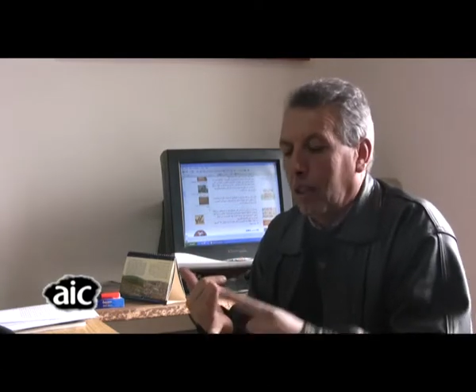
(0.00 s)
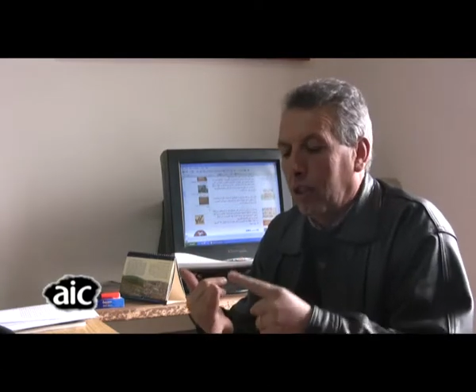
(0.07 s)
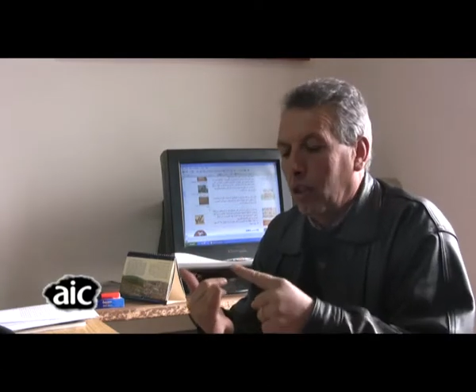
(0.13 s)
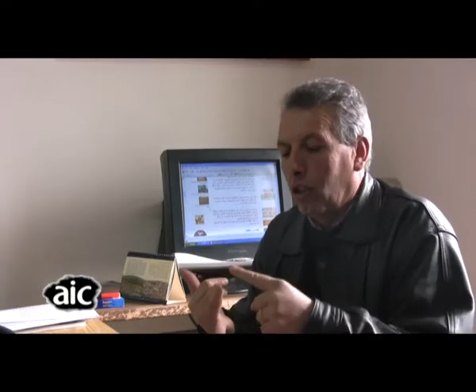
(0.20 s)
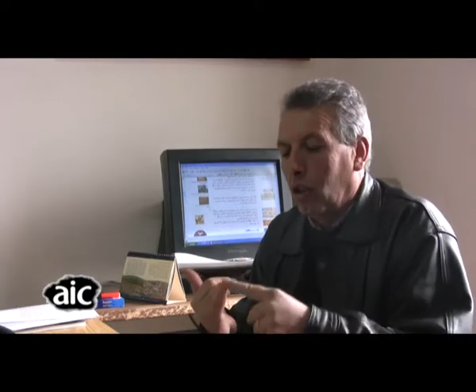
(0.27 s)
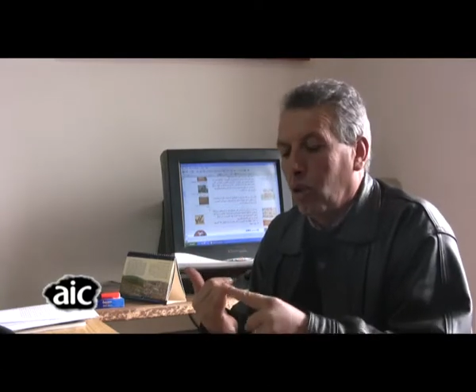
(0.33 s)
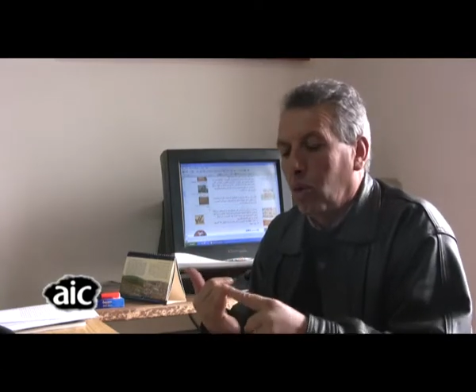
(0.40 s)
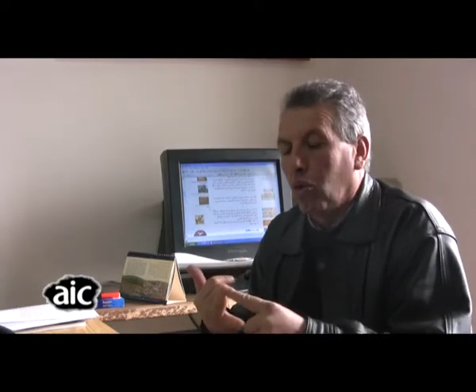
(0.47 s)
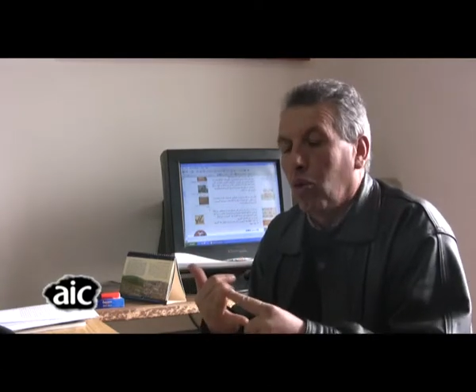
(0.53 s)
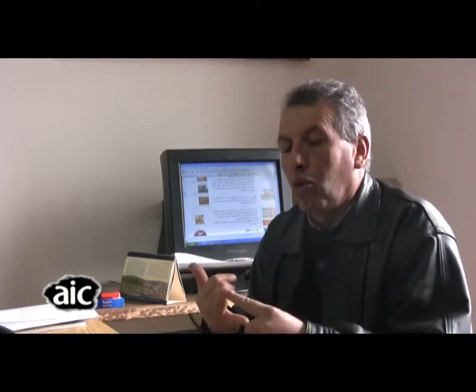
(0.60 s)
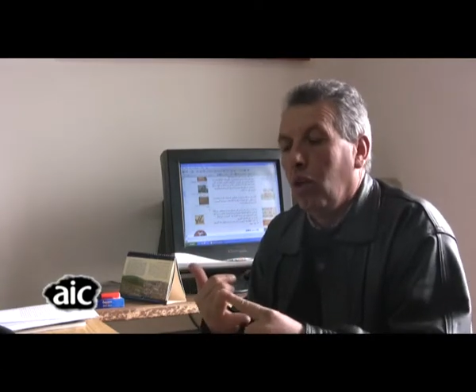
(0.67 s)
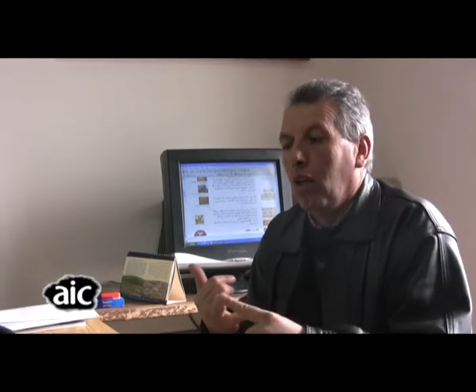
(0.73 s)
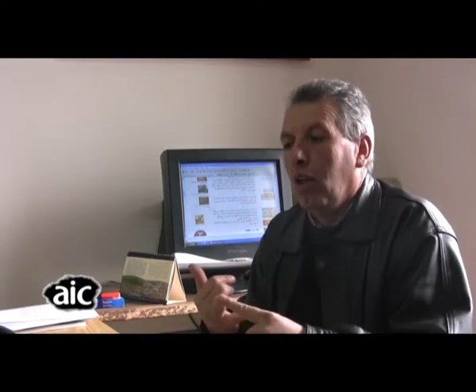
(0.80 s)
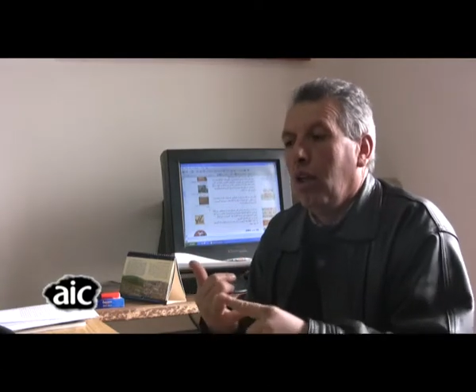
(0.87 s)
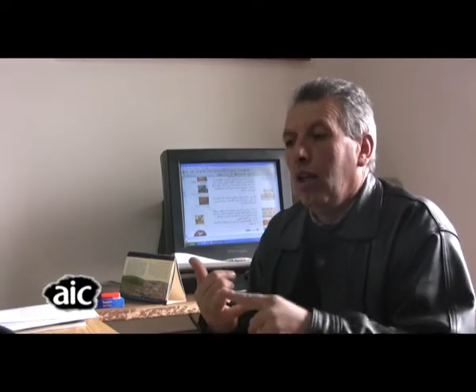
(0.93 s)
In addition to
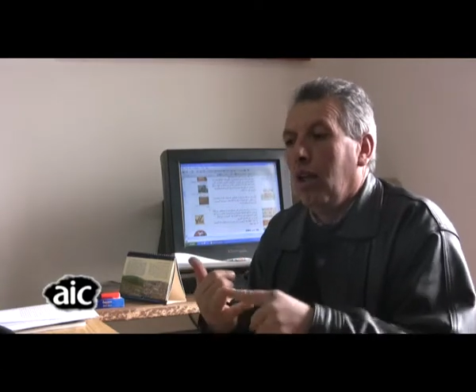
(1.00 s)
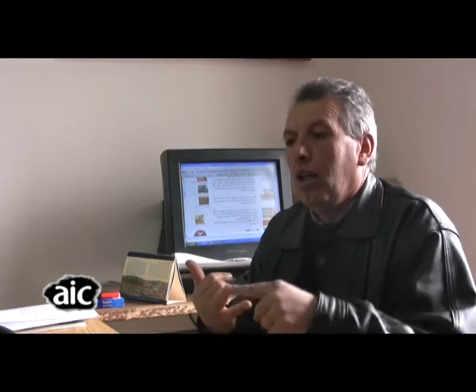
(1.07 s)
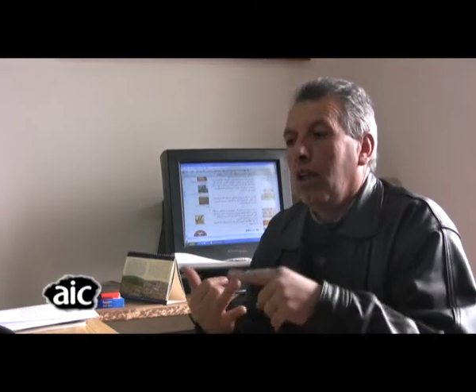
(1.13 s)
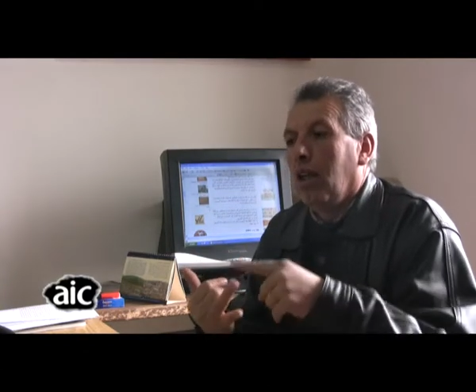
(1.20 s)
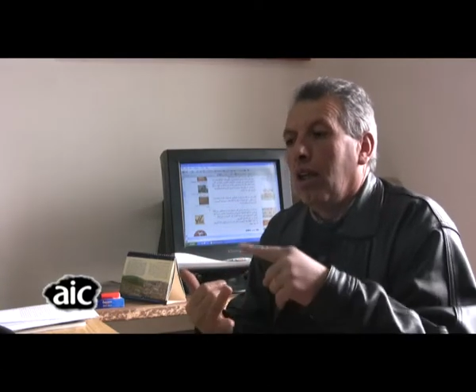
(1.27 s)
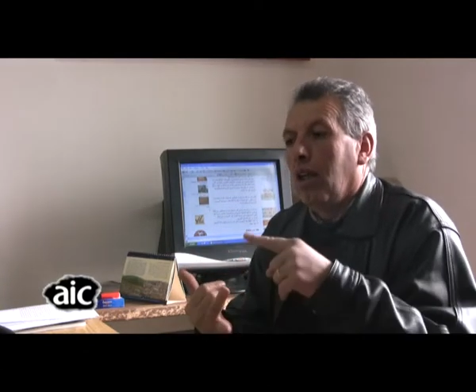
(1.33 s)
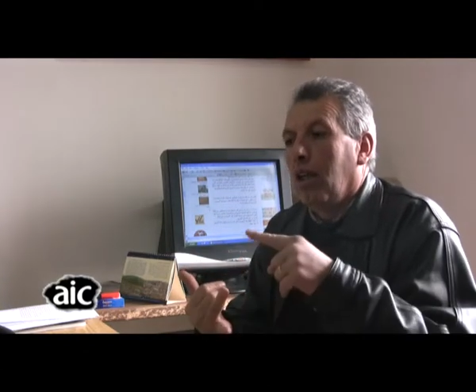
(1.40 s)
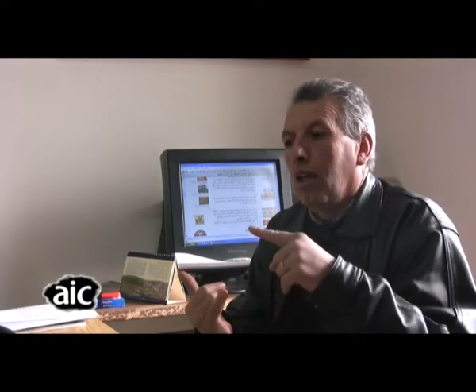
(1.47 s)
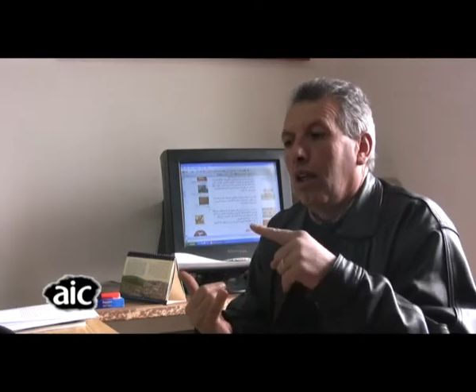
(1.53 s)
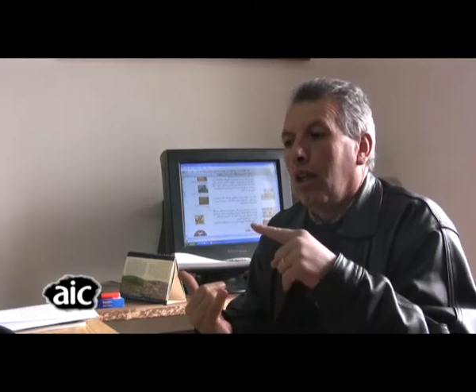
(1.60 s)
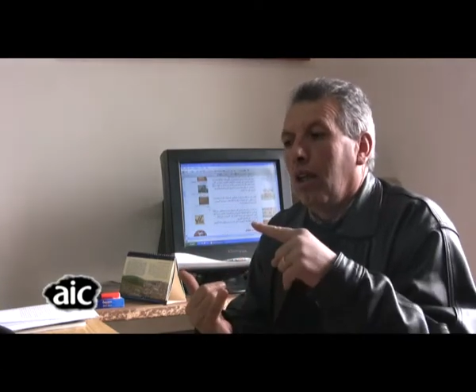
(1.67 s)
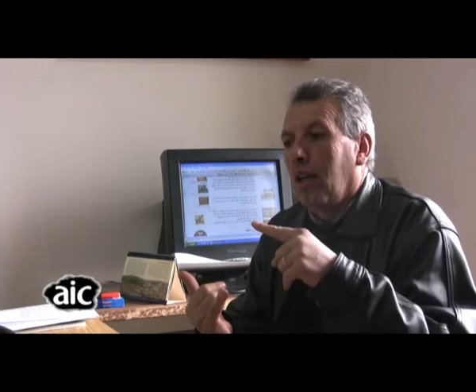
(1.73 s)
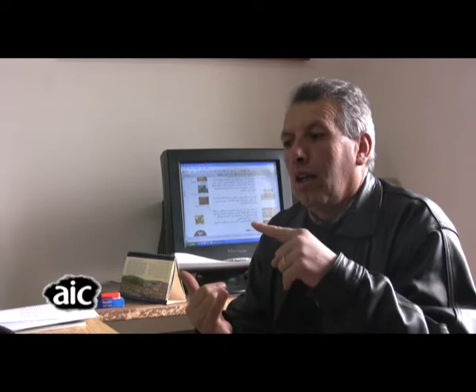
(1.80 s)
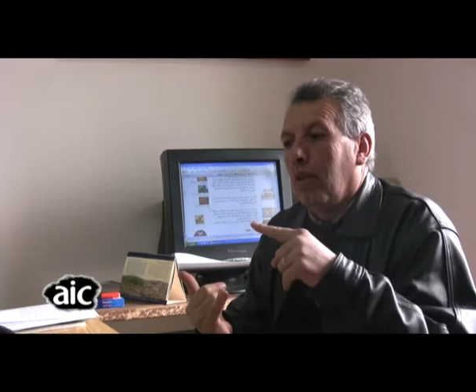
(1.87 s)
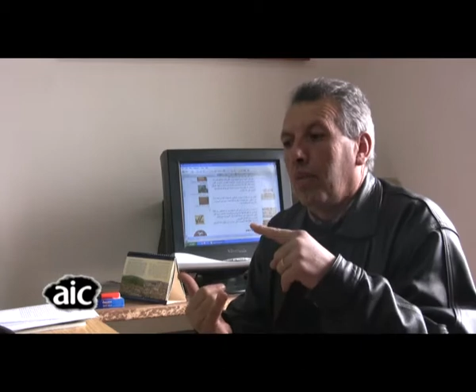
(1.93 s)

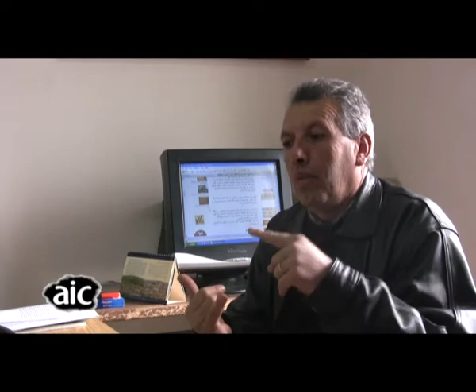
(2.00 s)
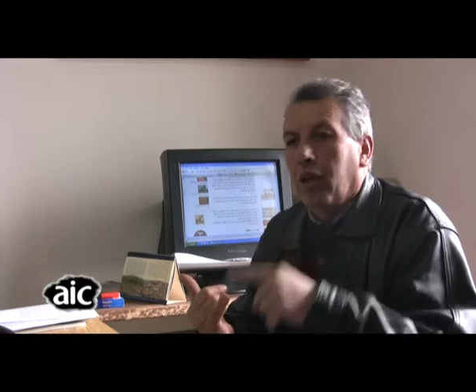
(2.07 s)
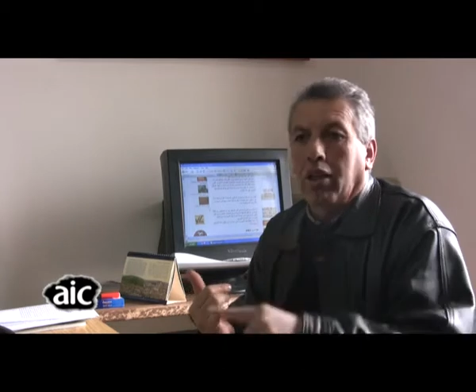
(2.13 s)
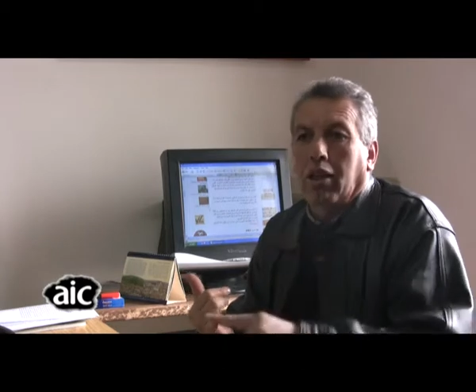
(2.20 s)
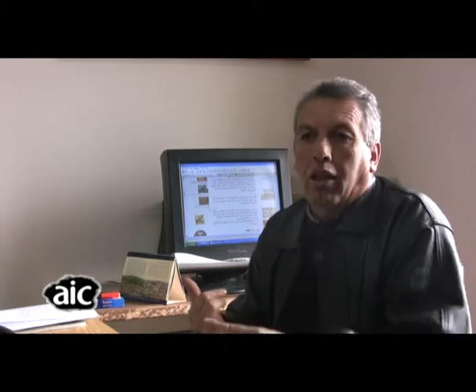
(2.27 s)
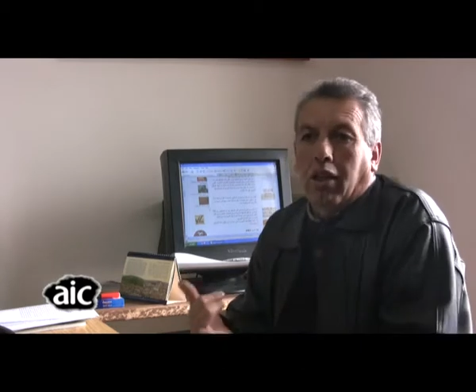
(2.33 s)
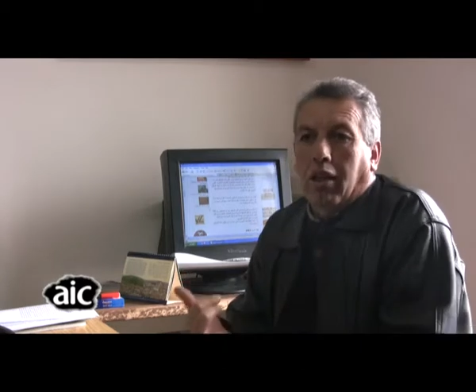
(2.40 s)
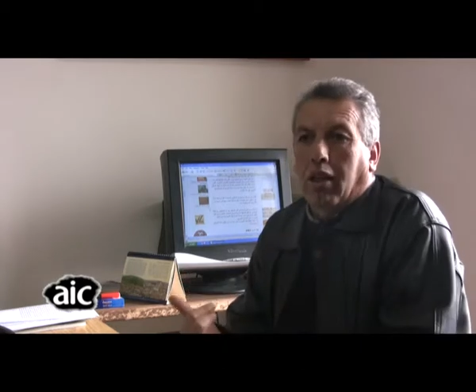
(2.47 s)
burning